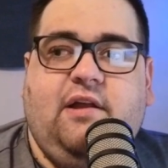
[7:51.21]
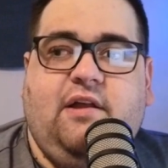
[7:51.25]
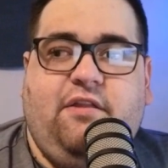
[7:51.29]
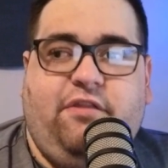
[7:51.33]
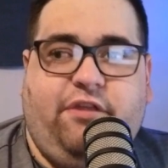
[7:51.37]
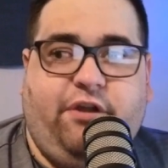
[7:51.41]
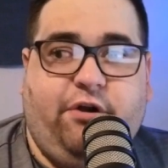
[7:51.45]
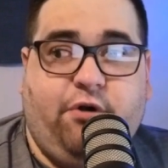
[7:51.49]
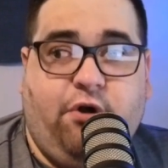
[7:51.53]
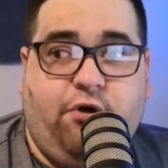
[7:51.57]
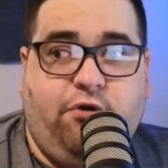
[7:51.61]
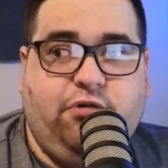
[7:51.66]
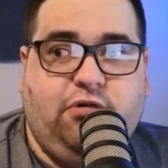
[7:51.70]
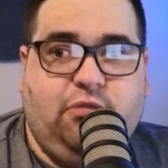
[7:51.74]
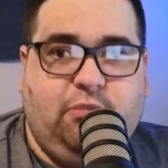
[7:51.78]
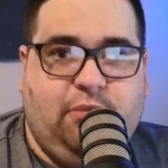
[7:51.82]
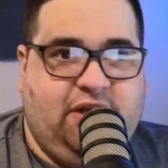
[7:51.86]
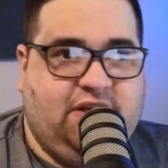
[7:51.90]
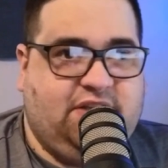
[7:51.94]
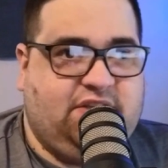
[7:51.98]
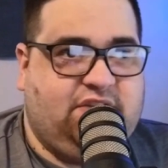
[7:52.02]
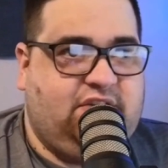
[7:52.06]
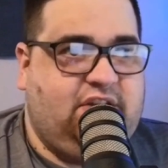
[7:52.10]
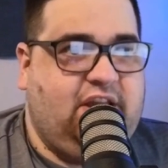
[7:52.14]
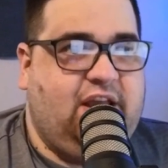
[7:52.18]
their own
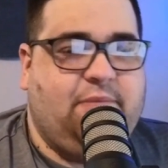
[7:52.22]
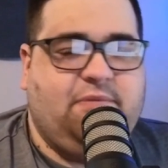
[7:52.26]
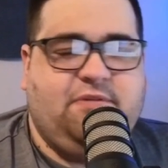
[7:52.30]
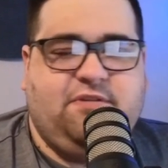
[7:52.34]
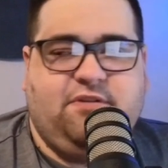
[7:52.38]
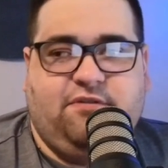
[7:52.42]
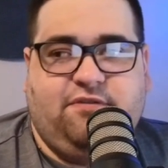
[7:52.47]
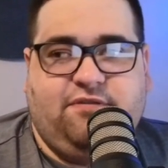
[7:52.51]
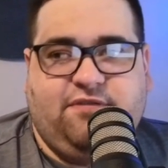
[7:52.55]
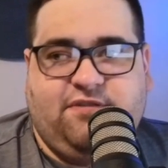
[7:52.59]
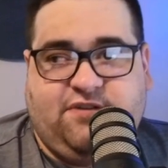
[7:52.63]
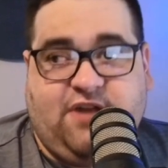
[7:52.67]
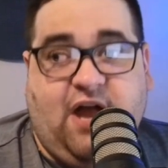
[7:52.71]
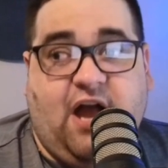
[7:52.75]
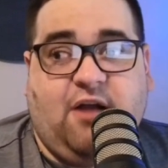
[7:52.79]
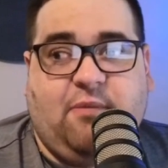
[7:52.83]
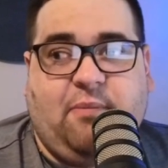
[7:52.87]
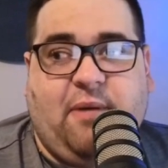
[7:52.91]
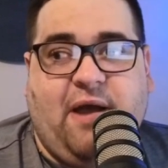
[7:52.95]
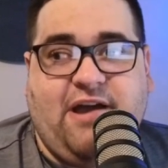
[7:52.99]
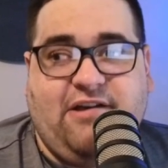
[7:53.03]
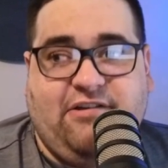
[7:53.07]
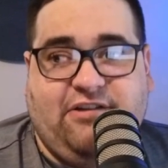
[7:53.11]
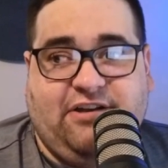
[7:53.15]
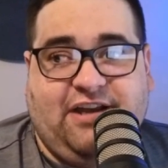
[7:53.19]
missteps of
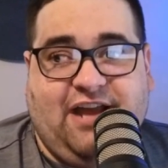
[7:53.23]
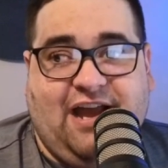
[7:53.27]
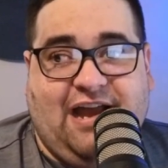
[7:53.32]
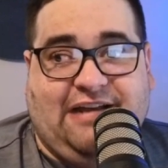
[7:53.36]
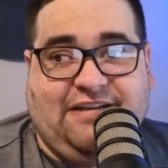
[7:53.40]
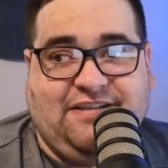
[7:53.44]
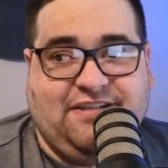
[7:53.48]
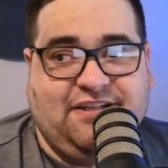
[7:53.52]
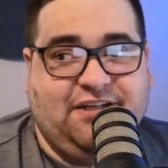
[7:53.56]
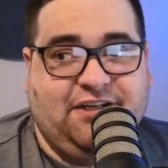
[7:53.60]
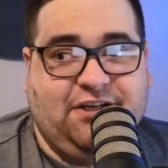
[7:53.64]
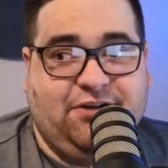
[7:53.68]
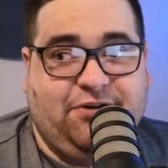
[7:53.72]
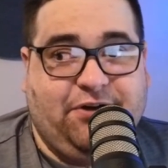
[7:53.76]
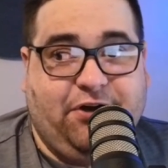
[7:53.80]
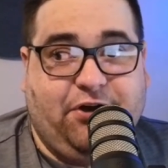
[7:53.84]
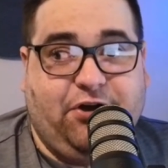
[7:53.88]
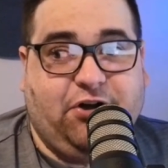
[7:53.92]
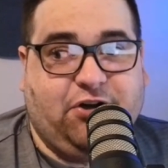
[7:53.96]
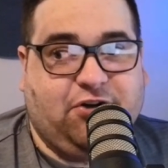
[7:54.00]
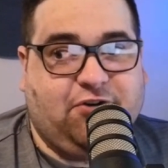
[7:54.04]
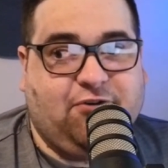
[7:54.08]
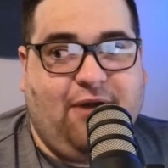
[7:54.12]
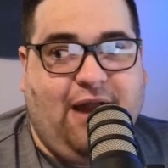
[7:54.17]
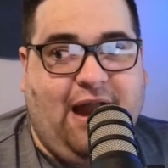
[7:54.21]
stockpiling guys and going, oh
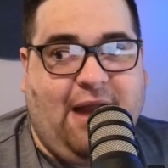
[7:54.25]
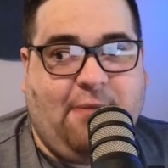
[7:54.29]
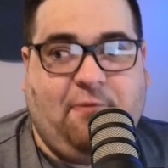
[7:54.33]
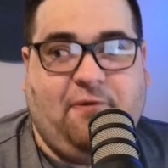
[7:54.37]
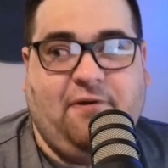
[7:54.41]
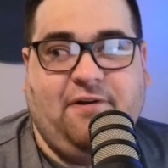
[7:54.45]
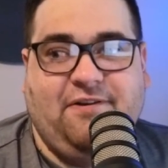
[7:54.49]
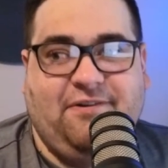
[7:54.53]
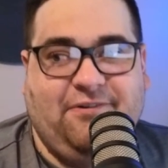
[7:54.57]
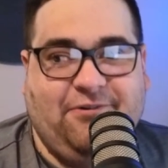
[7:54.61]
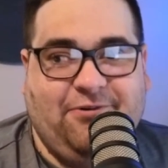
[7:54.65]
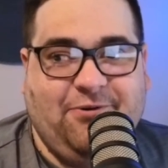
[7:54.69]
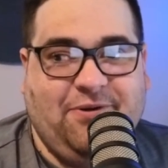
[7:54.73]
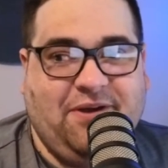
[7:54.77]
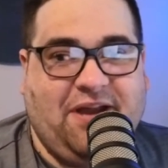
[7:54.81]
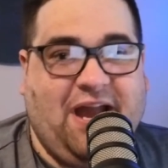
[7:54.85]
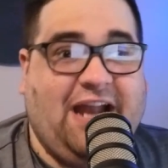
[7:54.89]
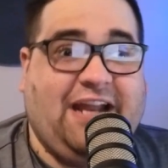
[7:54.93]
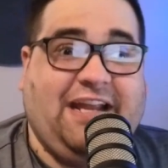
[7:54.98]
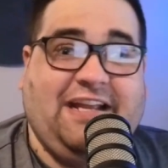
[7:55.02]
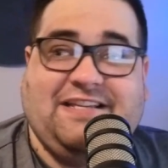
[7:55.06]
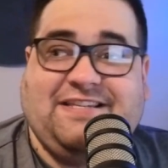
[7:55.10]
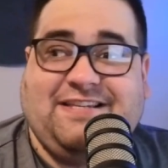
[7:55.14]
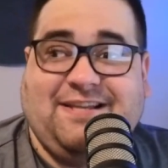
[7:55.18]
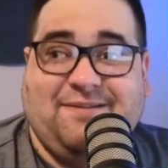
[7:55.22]
crap, we got to
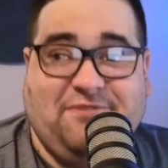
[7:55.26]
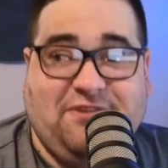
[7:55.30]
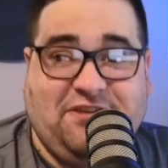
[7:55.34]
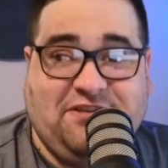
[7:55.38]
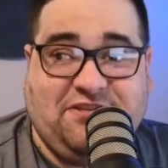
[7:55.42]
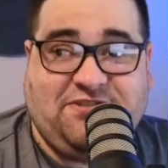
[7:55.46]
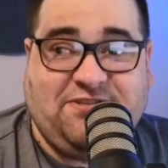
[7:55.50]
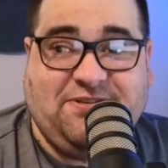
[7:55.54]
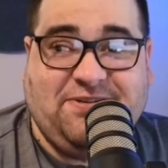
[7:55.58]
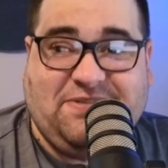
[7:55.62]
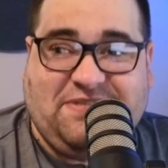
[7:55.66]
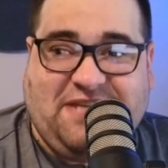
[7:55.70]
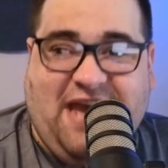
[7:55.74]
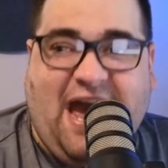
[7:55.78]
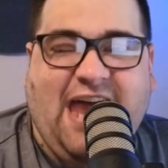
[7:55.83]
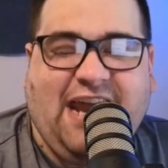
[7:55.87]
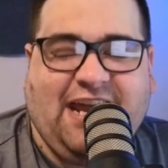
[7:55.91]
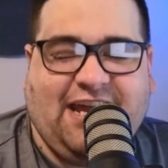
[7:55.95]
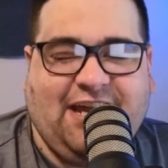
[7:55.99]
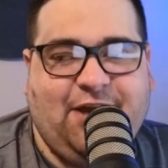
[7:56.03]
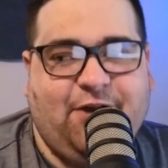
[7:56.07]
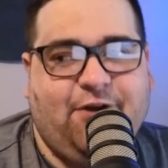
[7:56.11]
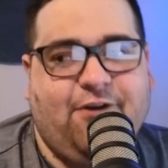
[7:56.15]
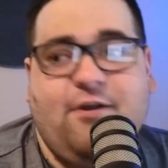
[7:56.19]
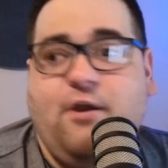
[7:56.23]
get some of these dudes out of
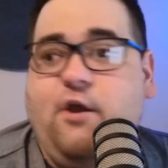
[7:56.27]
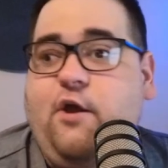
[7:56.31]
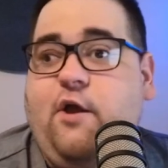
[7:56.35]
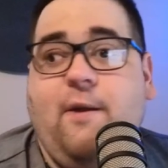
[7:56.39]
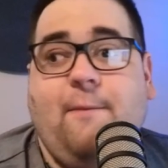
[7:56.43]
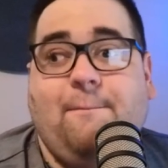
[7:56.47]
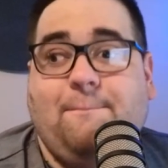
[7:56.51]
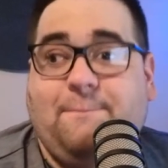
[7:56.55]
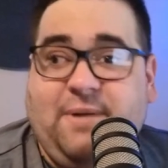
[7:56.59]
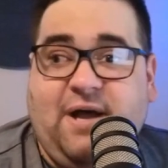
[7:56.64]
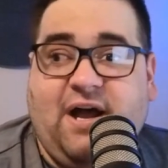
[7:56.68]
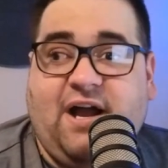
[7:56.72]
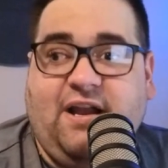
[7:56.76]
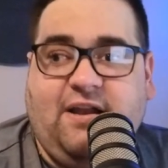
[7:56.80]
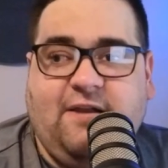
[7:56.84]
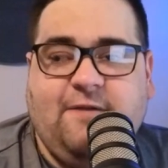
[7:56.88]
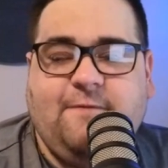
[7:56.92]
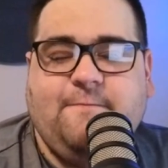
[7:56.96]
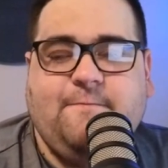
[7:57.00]
here. But